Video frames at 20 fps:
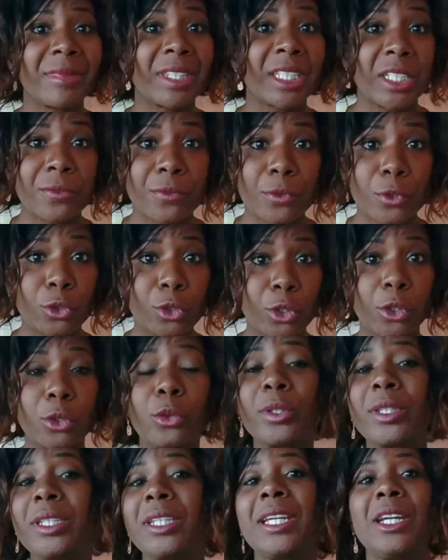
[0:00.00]
If you don't
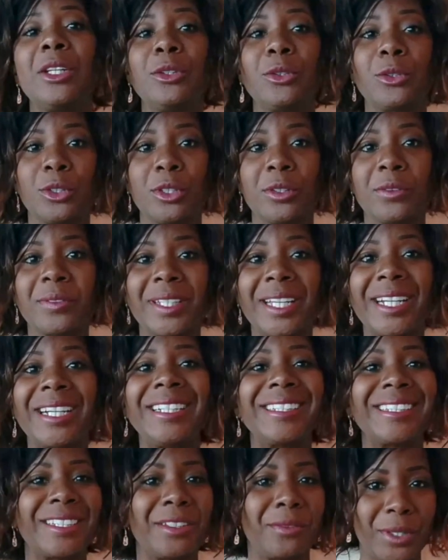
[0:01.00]
know the answer of
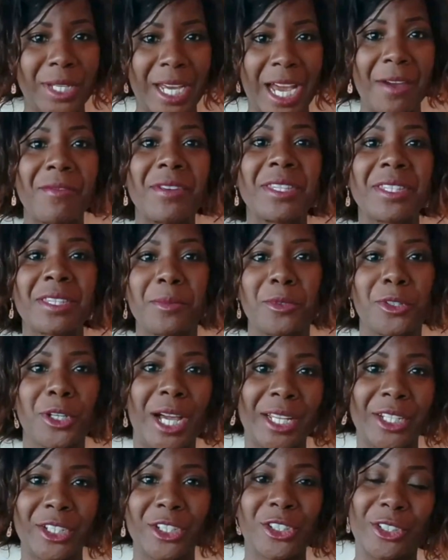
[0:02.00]
that, if you're having some
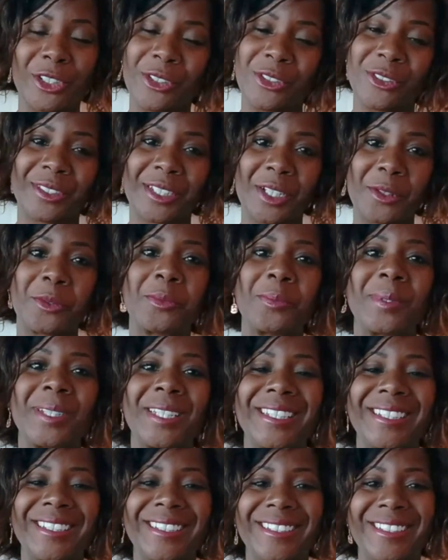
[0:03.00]
challenges, that would
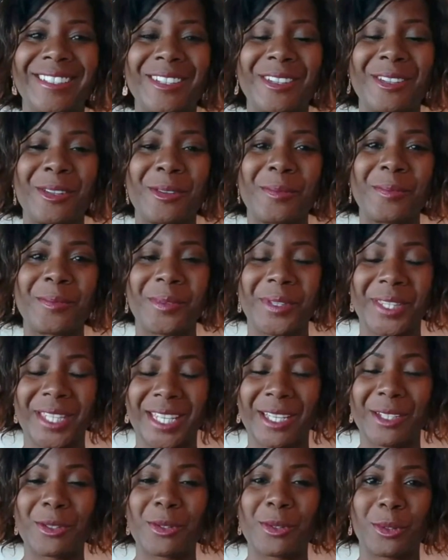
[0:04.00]
be the
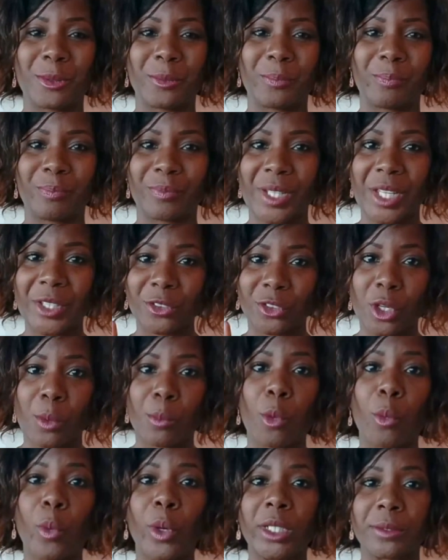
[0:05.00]
answer. That's
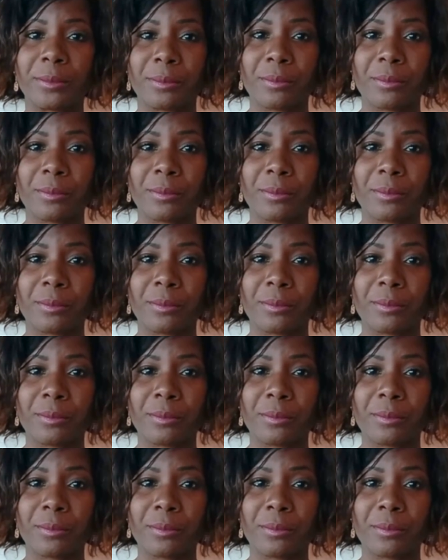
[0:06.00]
number one.